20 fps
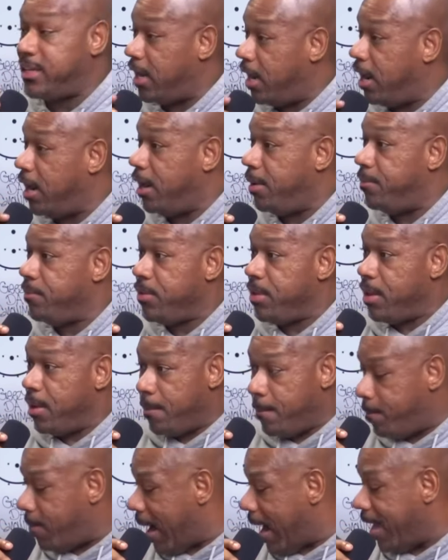up
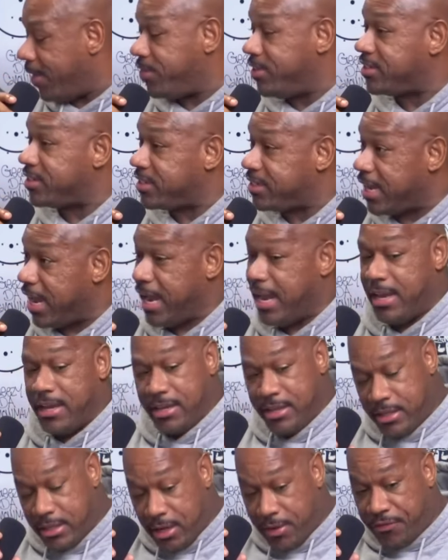by the state.
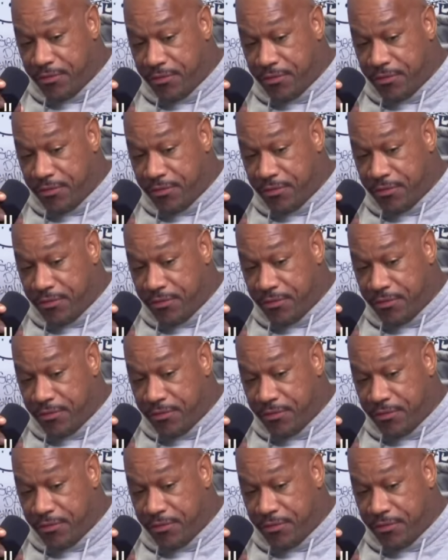The